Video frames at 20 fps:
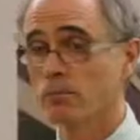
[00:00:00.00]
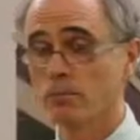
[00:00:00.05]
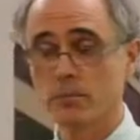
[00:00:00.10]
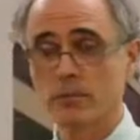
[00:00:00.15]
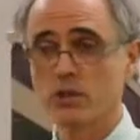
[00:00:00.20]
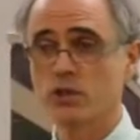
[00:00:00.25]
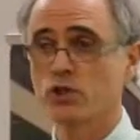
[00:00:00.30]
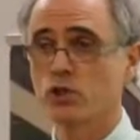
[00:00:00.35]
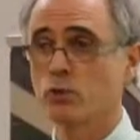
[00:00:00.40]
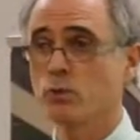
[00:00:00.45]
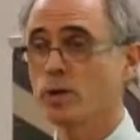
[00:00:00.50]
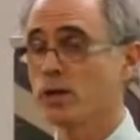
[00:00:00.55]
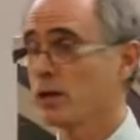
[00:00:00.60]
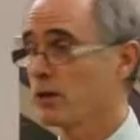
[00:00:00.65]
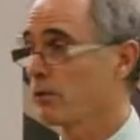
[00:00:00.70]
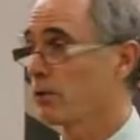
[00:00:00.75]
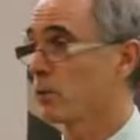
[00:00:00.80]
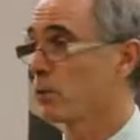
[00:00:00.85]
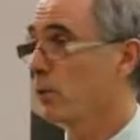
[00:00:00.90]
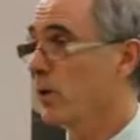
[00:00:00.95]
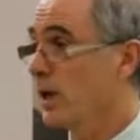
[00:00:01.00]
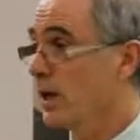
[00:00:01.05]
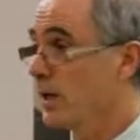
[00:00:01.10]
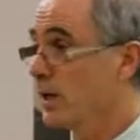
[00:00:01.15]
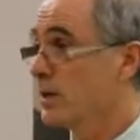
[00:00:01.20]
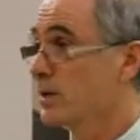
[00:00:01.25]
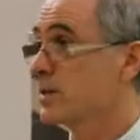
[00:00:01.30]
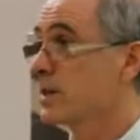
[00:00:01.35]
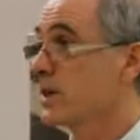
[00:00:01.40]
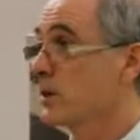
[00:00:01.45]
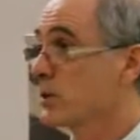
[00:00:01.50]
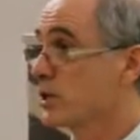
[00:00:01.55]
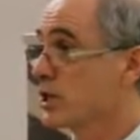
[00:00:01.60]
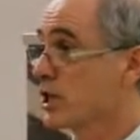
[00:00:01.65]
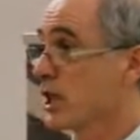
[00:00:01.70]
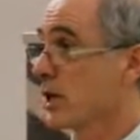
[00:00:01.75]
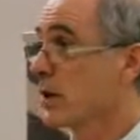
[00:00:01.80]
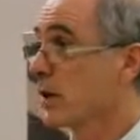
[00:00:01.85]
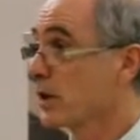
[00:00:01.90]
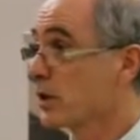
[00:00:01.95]
there's so many different ways that
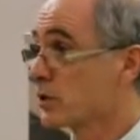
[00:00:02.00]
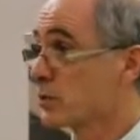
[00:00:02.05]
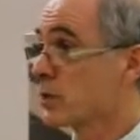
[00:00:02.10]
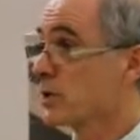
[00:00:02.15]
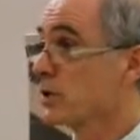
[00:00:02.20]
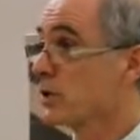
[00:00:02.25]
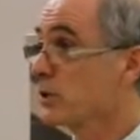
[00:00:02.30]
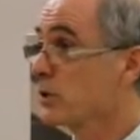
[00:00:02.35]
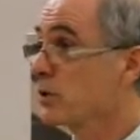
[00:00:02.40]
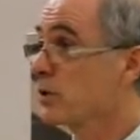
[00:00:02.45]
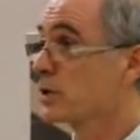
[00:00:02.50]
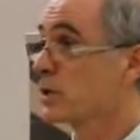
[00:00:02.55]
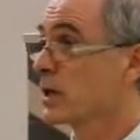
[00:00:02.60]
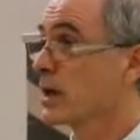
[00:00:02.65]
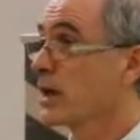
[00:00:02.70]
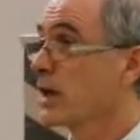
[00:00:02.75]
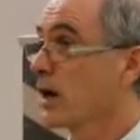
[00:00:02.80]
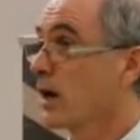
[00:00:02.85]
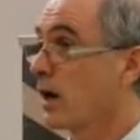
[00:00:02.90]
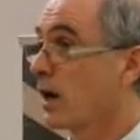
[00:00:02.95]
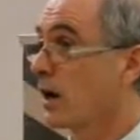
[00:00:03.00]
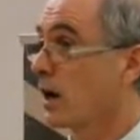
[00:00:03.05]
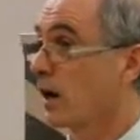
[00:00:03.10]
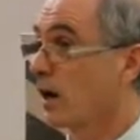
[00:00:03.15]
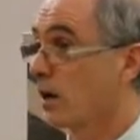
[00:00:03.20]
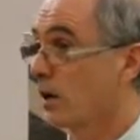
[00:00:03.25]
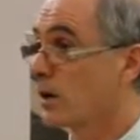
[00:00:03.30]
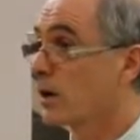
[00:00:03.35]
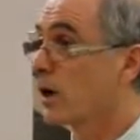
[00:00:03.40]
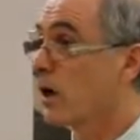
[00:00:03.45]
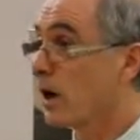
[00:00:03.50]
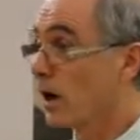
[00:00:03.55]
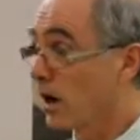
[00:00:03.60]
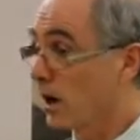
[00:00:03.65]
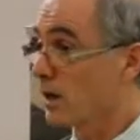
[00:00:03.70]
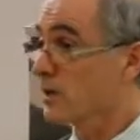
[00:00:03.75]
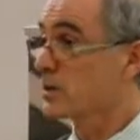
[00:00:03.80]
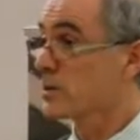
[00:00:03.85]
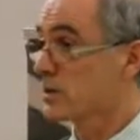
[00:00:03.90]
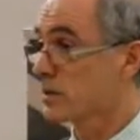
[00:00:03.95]
sharing has reduced our
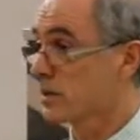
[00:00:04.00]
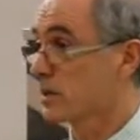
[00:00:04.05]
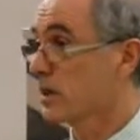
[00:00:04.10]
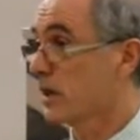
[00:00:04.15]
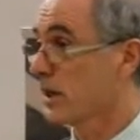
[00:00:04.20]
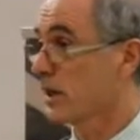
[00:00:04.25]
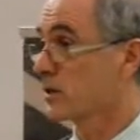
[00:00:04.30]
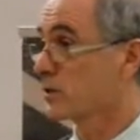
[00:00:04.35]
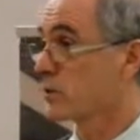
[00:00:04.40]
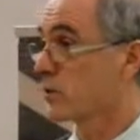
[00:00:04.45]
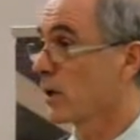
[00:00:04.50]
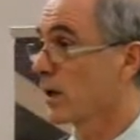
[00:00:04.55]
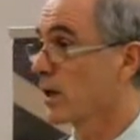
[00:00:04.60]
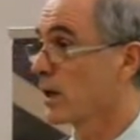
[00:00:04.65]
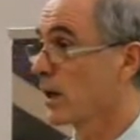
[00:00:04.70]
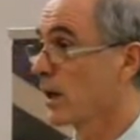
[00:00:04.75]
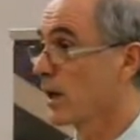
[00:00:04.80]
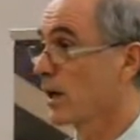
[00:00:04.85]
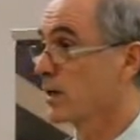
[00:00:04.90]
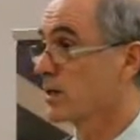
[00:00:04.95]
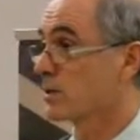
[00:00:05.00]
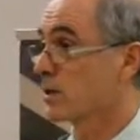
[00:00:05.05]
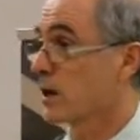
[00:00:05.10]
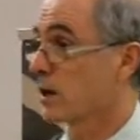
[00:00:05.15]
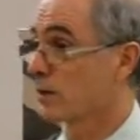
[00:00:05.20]
costs as well as